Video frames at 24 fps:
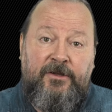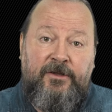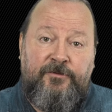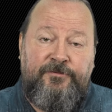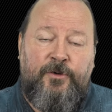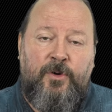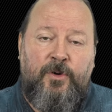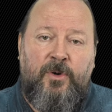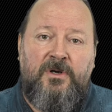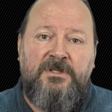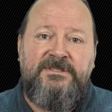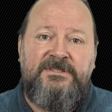of
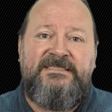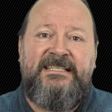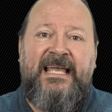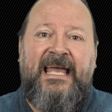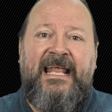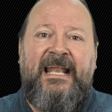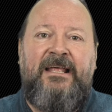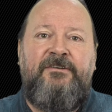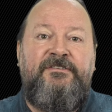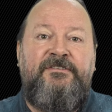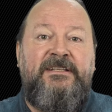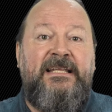course,
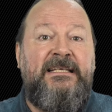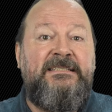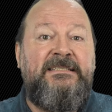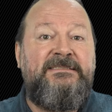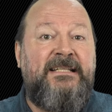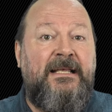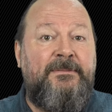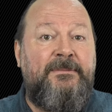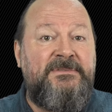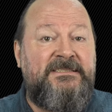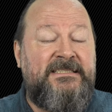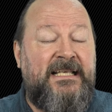NFTs
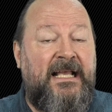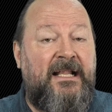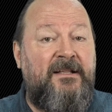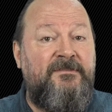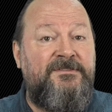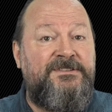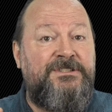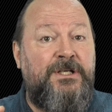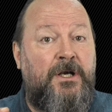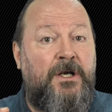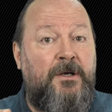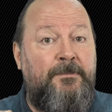
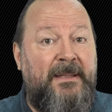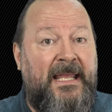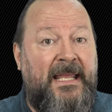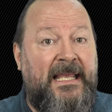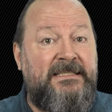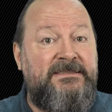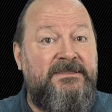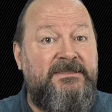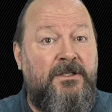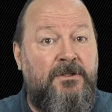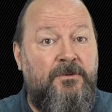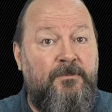themselves are
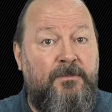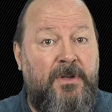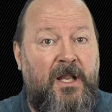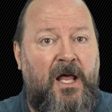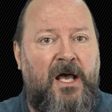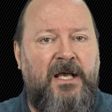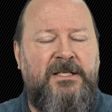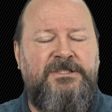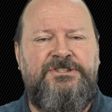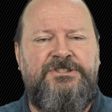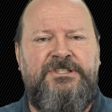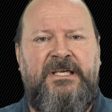based on
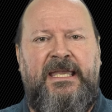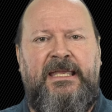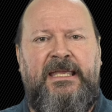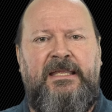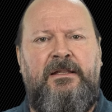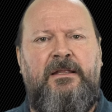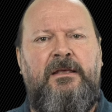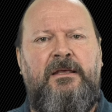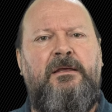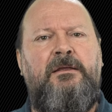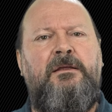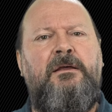
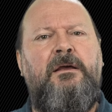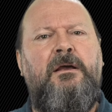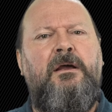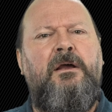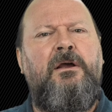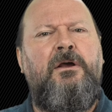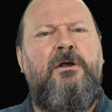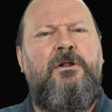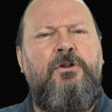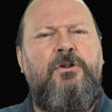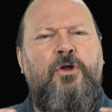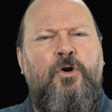blockchain,
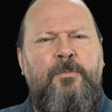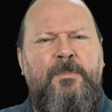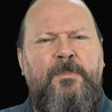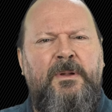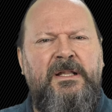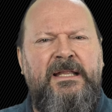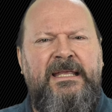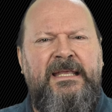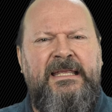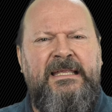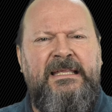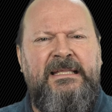
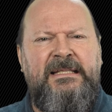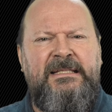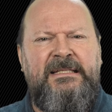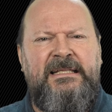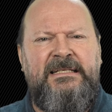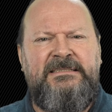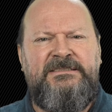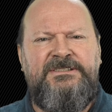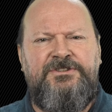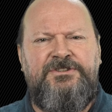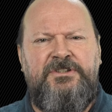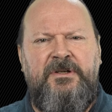globally
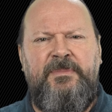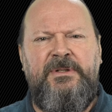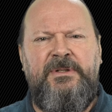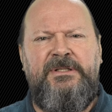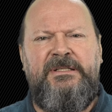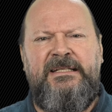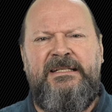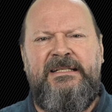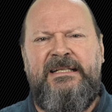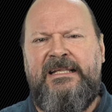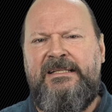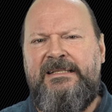
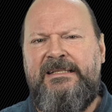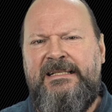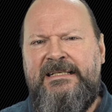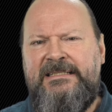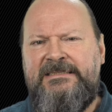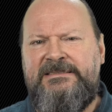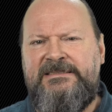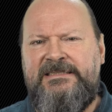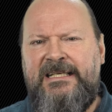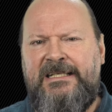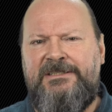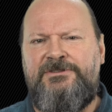distributed and
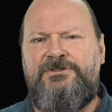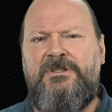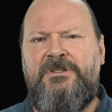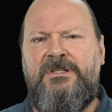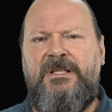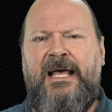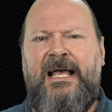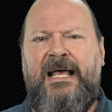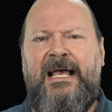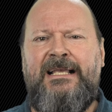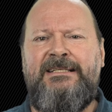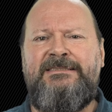
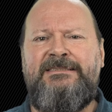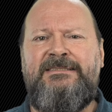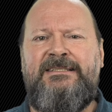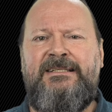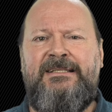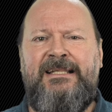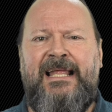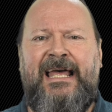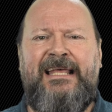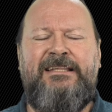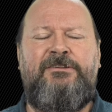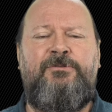decentralized
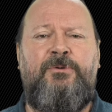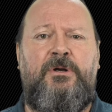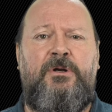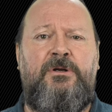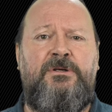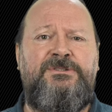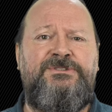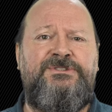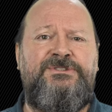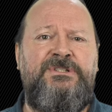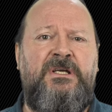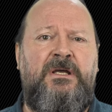
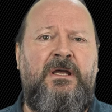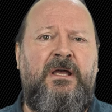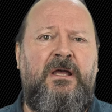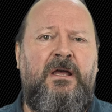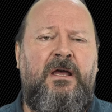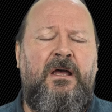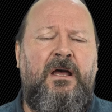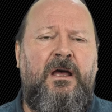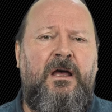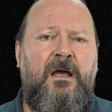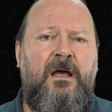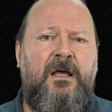networks
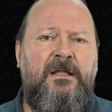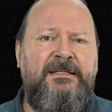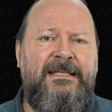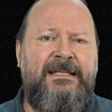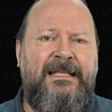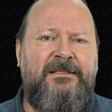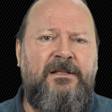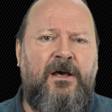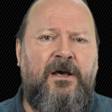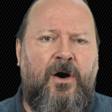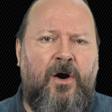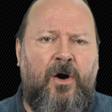
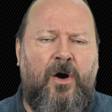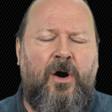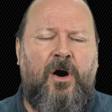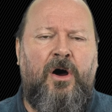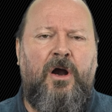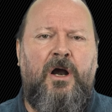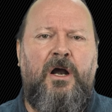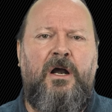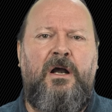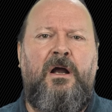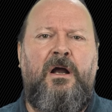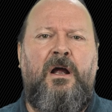that
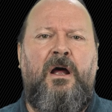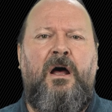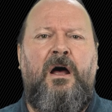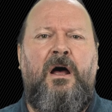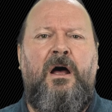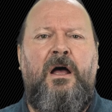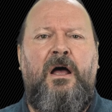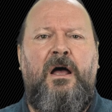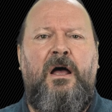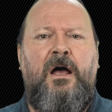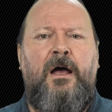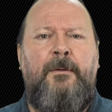are
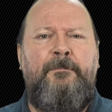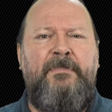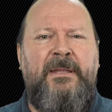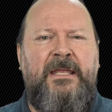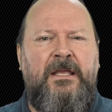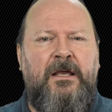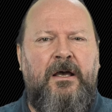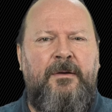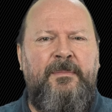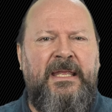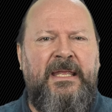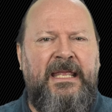
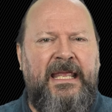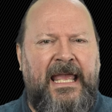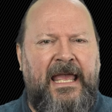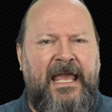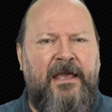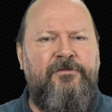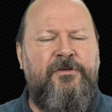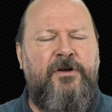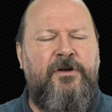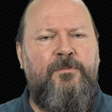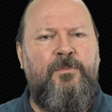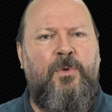becoming
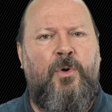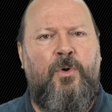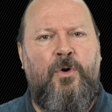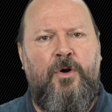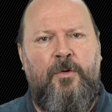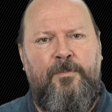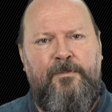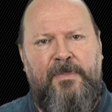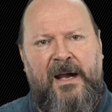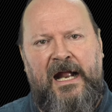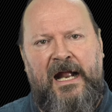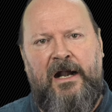ever
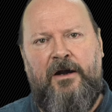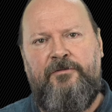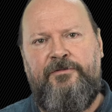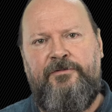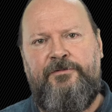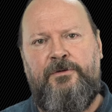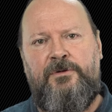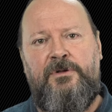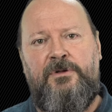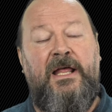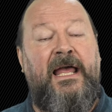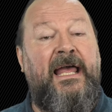more
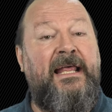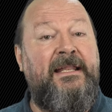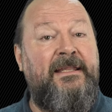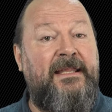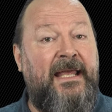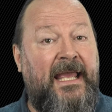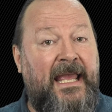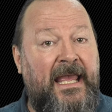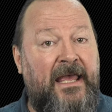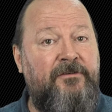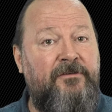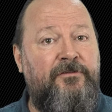powerful and
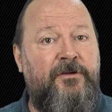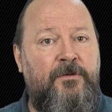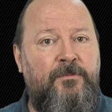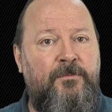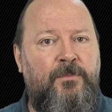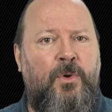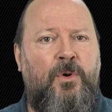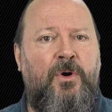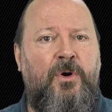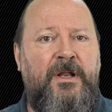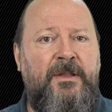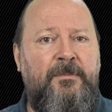ever
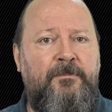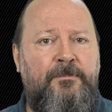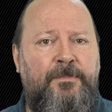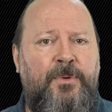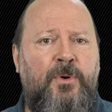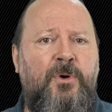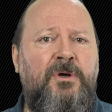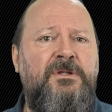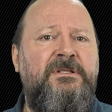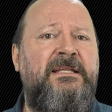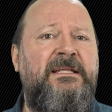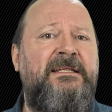more
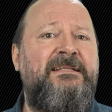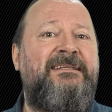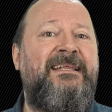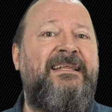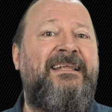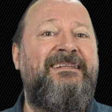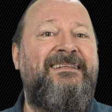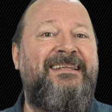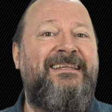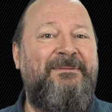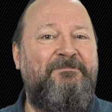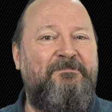important
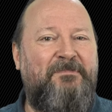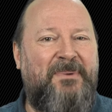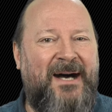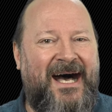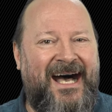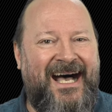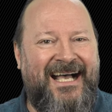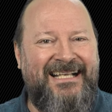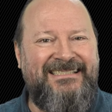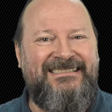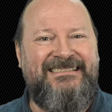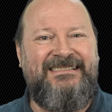and
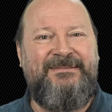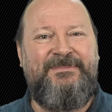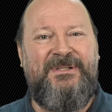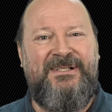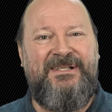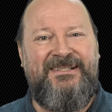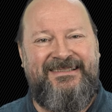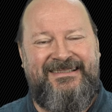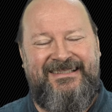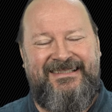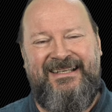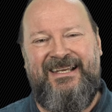
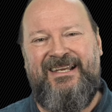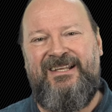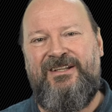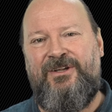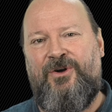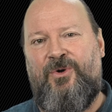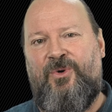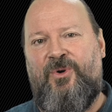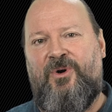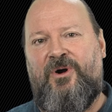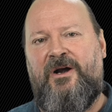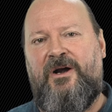impossible to
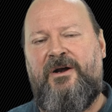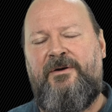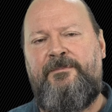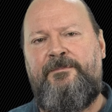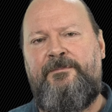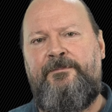ignore.